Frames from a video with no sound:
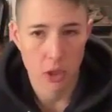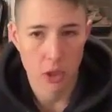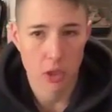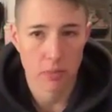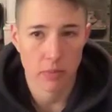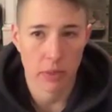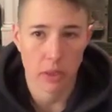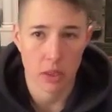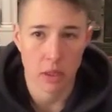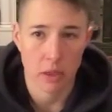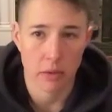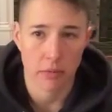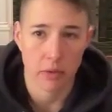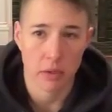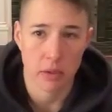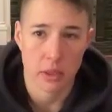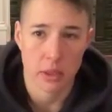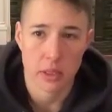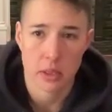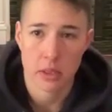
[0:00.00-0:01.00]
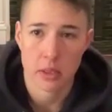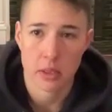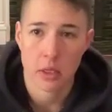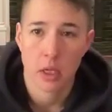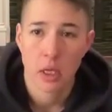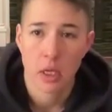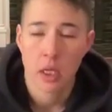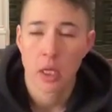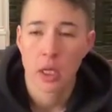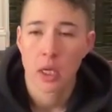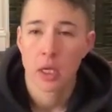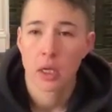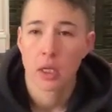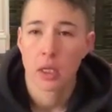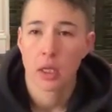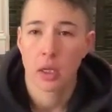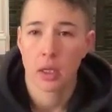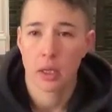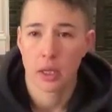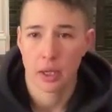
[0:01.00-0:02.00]
I'll explain the difference
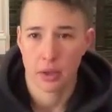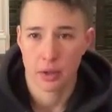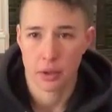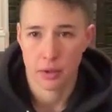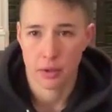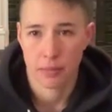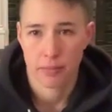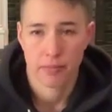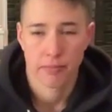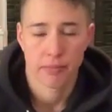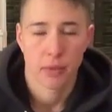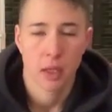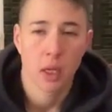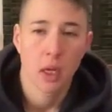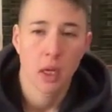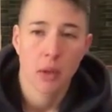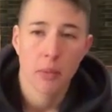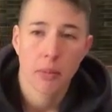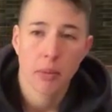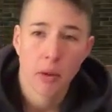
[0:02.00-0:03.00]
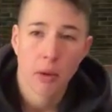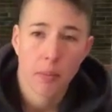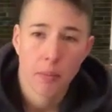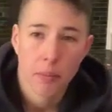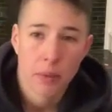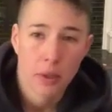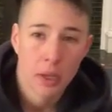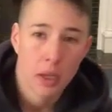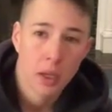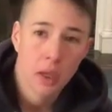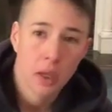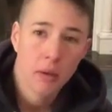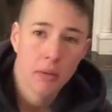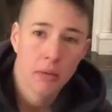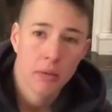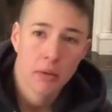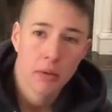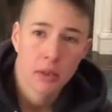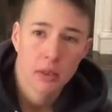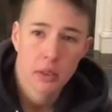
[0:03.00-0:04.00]
later. Part
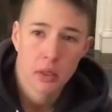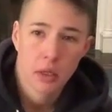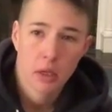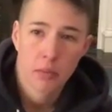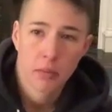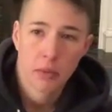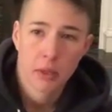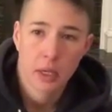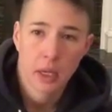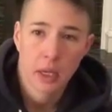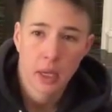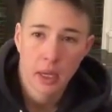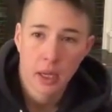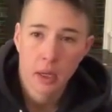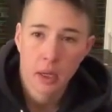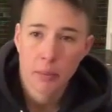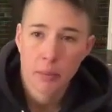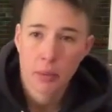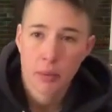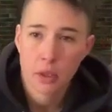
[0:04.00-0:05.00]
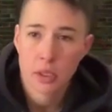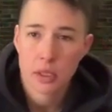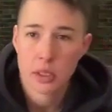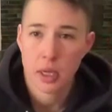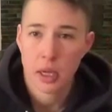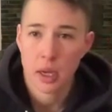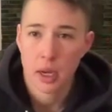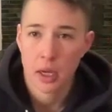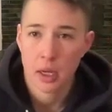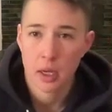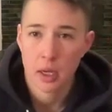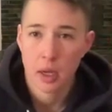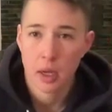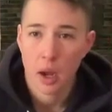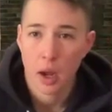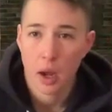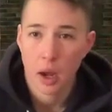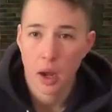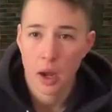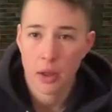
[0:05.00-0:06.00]
B is going to be 8
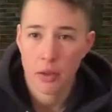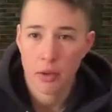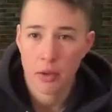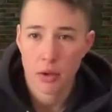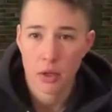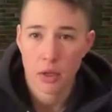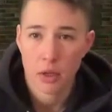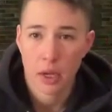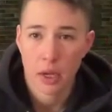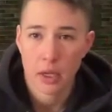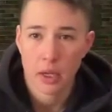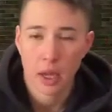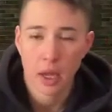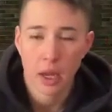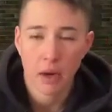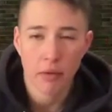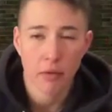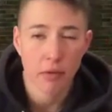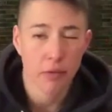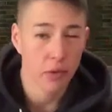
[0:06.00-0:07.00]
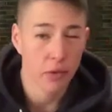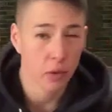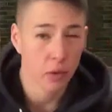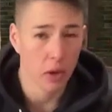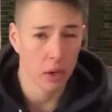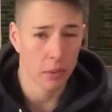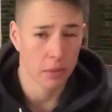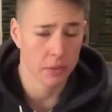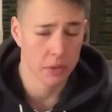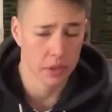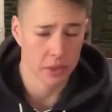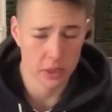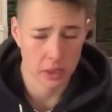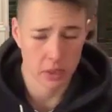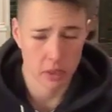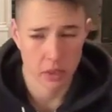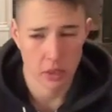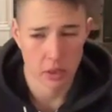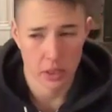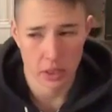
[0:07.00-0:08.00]
side. Either I kind of have a few
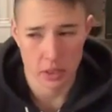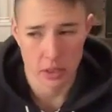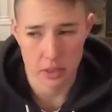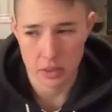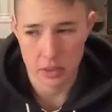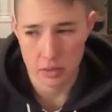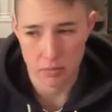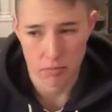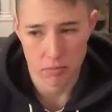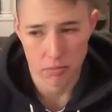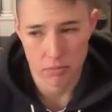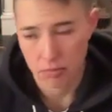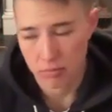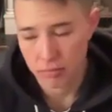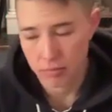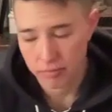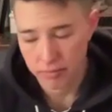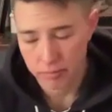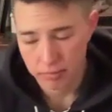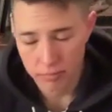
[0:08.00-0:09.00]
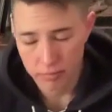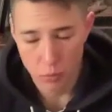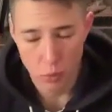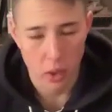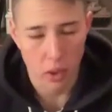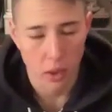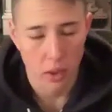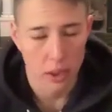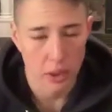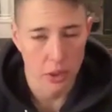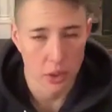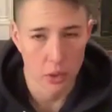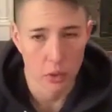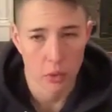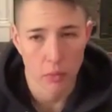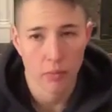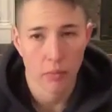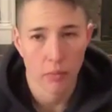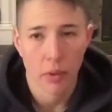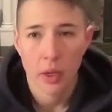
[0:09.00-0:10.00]
options here because, well, I
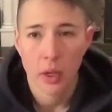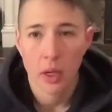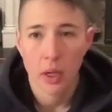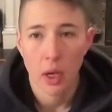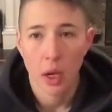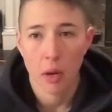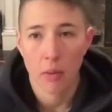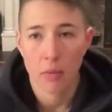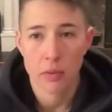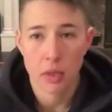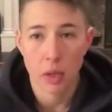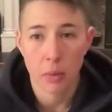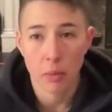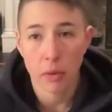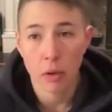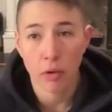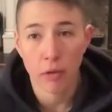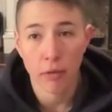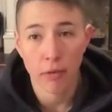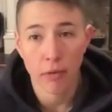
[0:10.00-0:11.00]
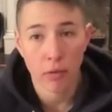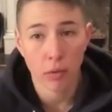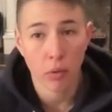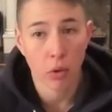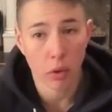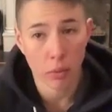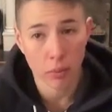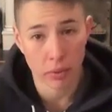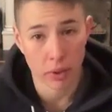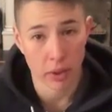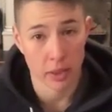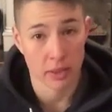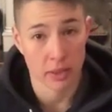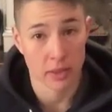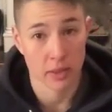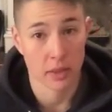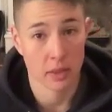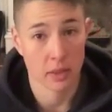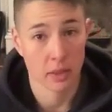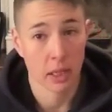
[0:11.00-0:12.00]
do. Dumbbell floor
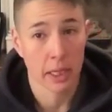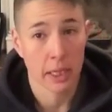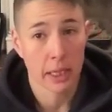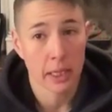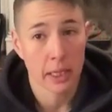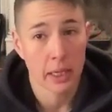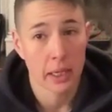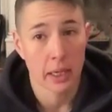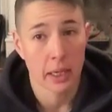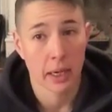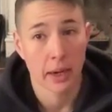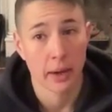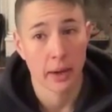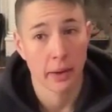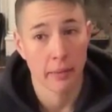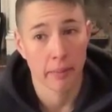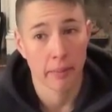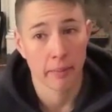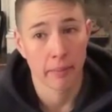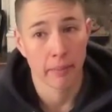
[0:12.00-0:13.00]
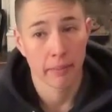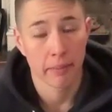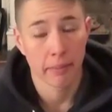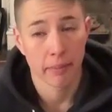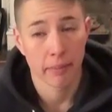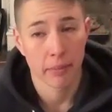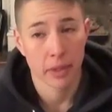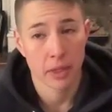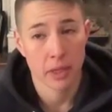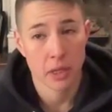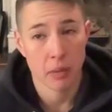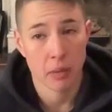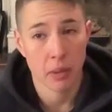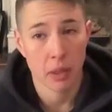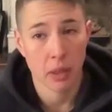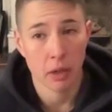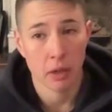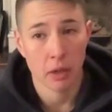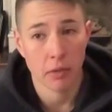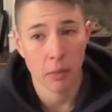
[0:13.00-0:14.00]
press. This
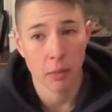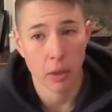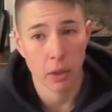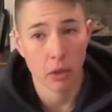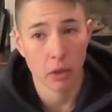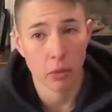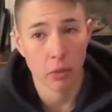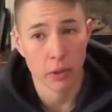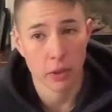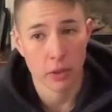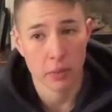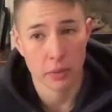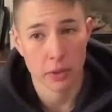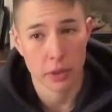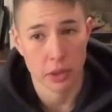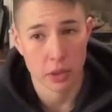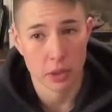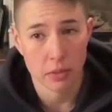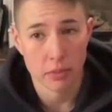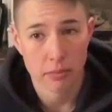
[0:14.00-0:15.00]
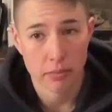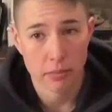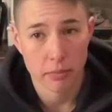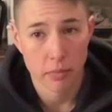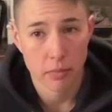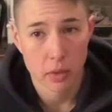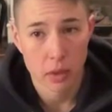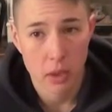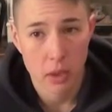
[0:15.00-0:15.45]
can be done from a glute bridge position.